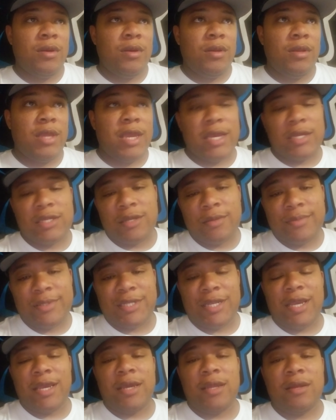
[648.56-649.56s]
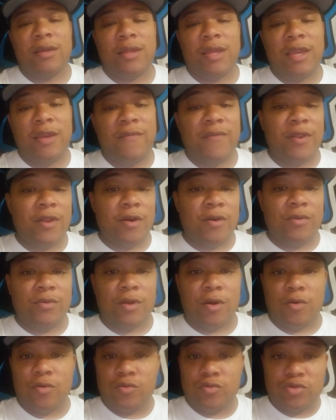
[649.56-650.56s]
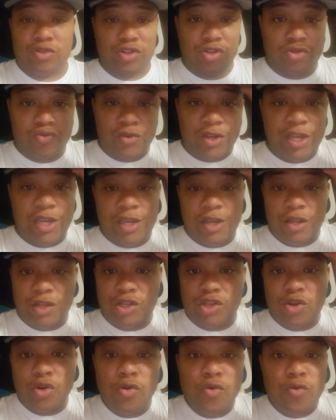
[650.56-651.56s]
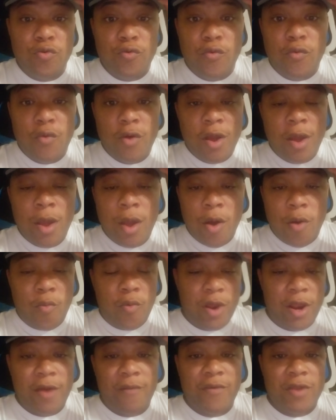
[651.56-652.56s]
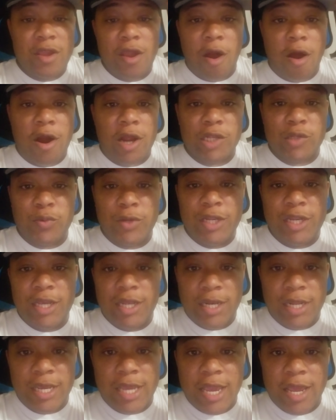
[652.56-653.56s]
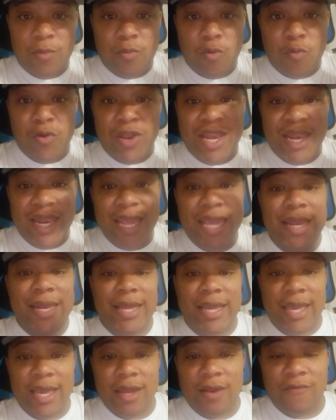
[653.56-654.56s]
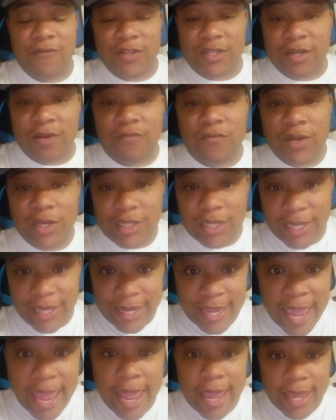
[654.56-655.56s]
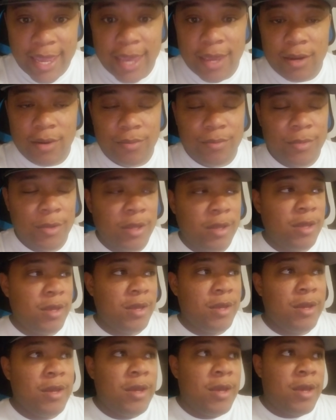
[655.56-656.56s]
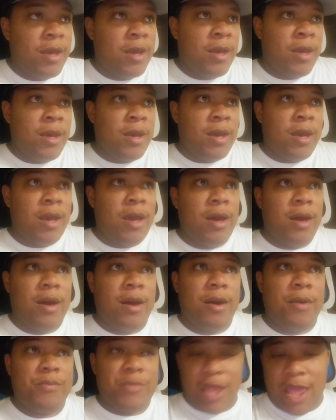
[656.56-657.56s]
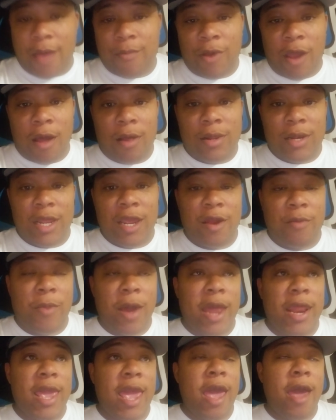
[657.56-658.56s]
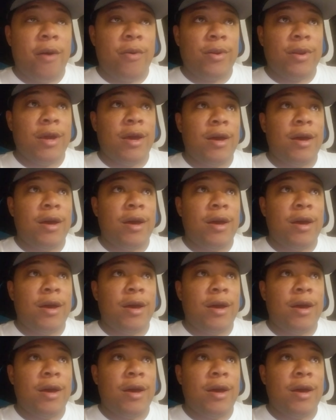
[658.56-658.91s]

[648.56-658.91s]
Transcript: Yes, I'm saying it. Even though those three, two, whatever yards we need to get when we need to get them, for some reason he can't get them. Um, yeah, I'm calling everybody out.